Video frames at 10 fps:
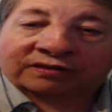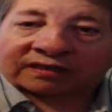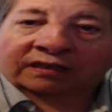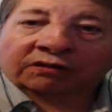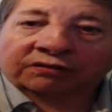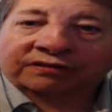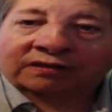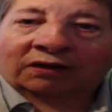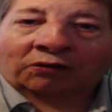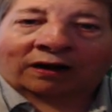skills
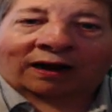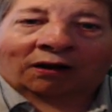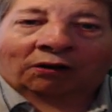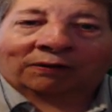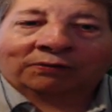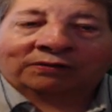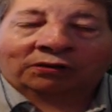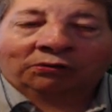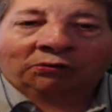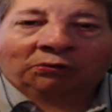there, how
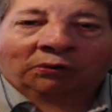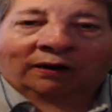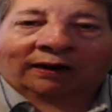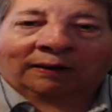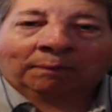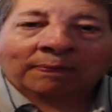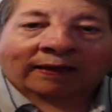to